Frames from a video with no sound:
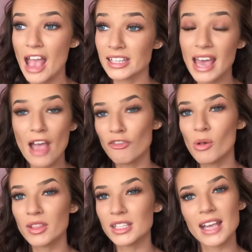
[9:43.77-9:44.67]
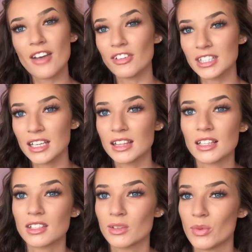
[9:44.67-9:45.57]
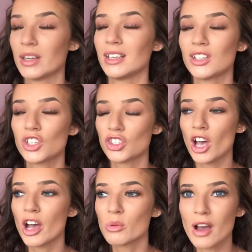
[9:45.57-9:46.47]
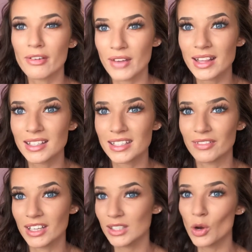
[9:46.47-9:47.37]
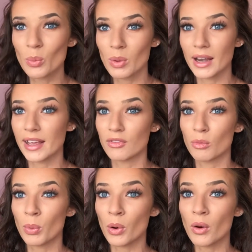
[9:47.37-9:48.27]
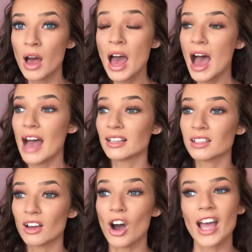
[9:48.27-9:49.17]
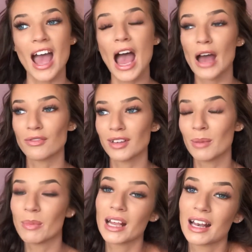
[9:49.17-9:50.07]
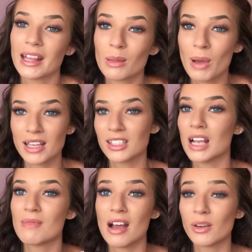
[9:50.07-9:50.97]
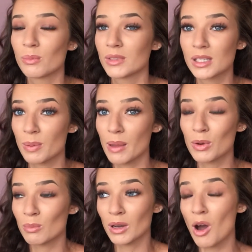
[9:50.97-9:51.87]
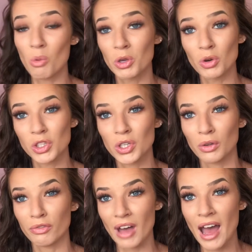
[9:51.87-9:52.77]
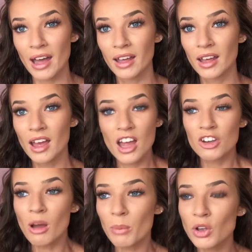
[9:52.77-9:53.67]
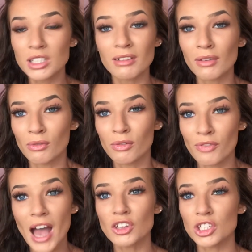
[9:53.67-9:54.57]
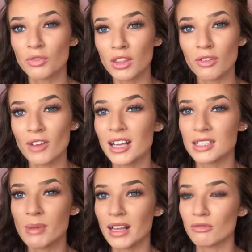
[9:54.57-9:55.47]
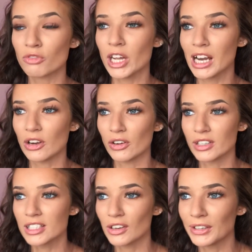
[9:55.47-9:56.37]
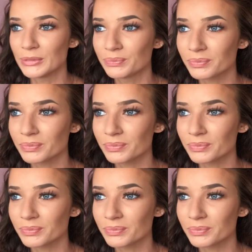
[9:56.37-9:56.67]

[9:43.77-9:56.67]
to everyone that's ever said that to someone, it's so offensive, it's unbelievable. And I have, admittedly, in the past, turned around to people and been like, well, you're too fat. Not because they're even fat, just for the fact to make them realise, like,